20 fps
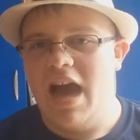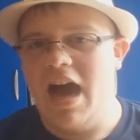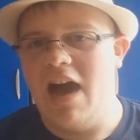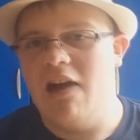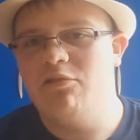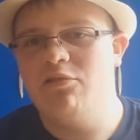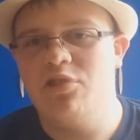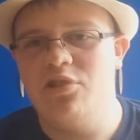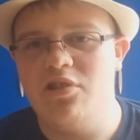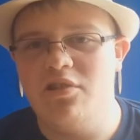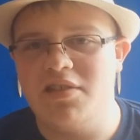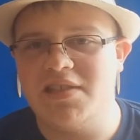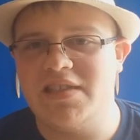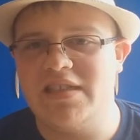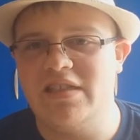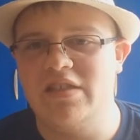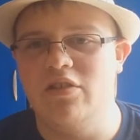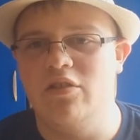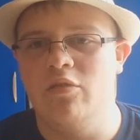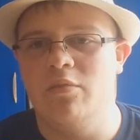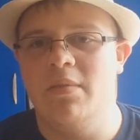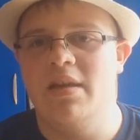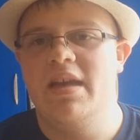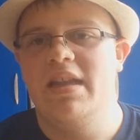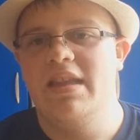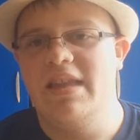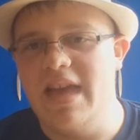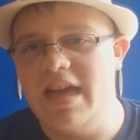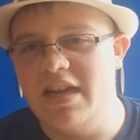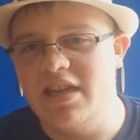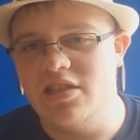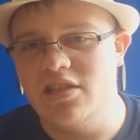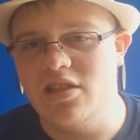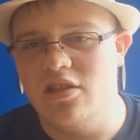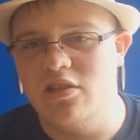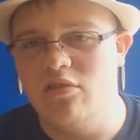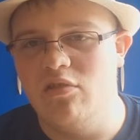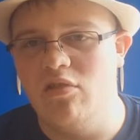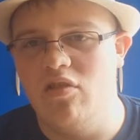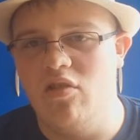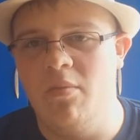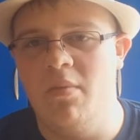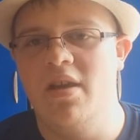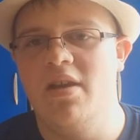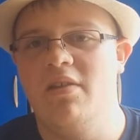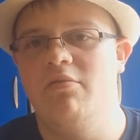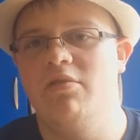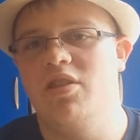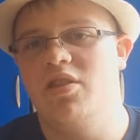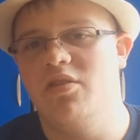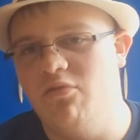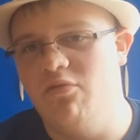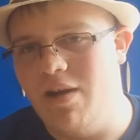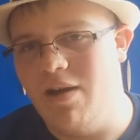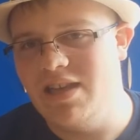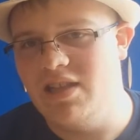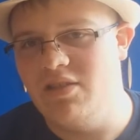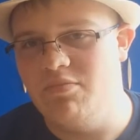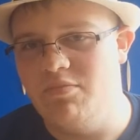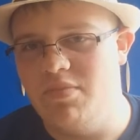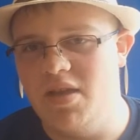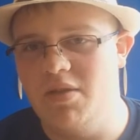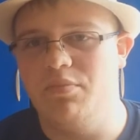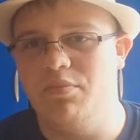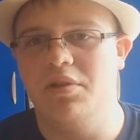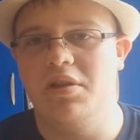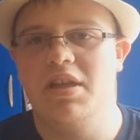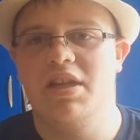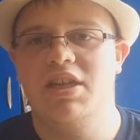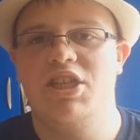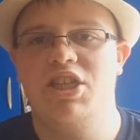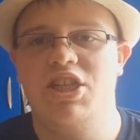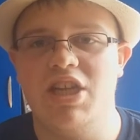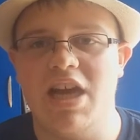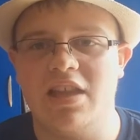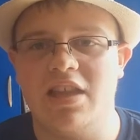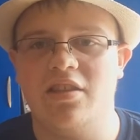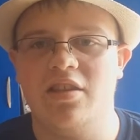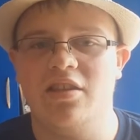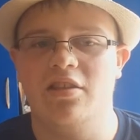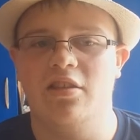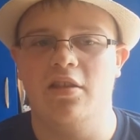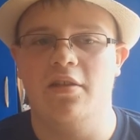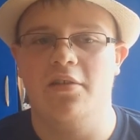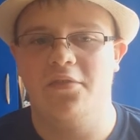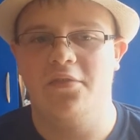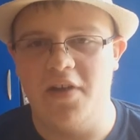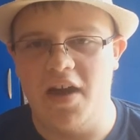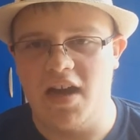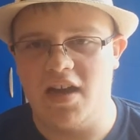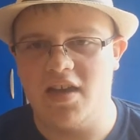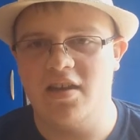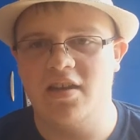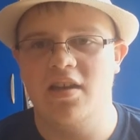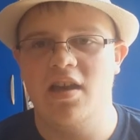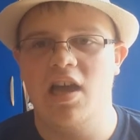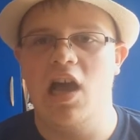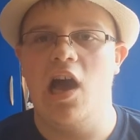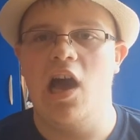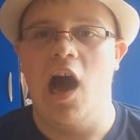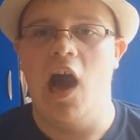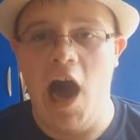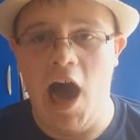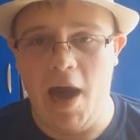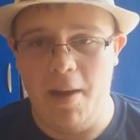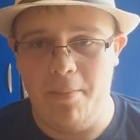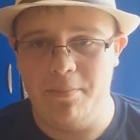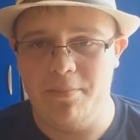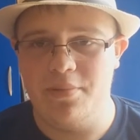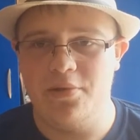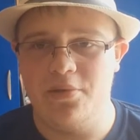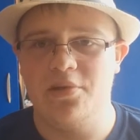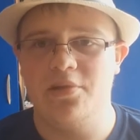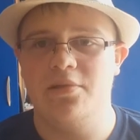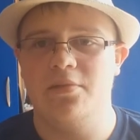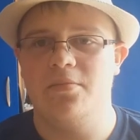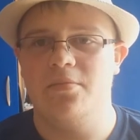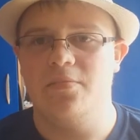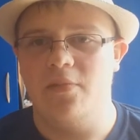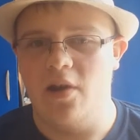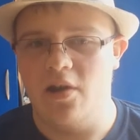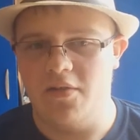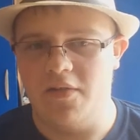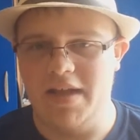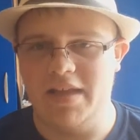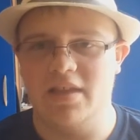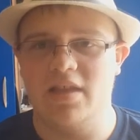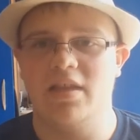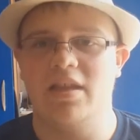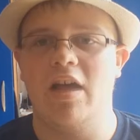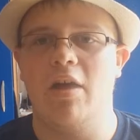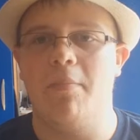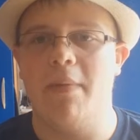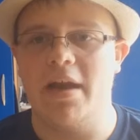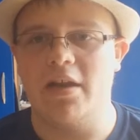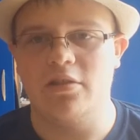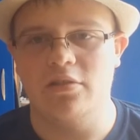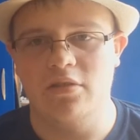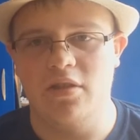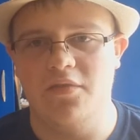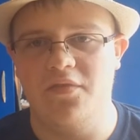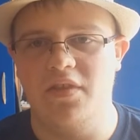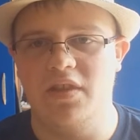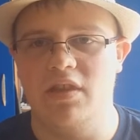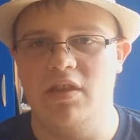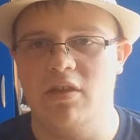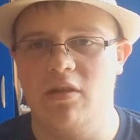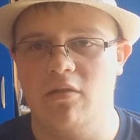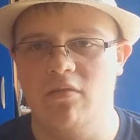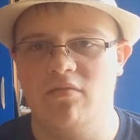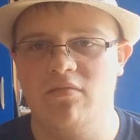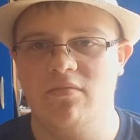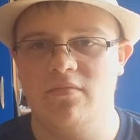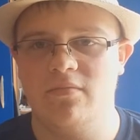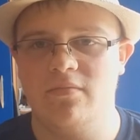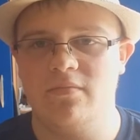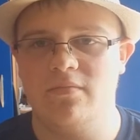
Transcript: how do you assume that is the norm with white people? Shut the fuck up. Alright, now back to the video.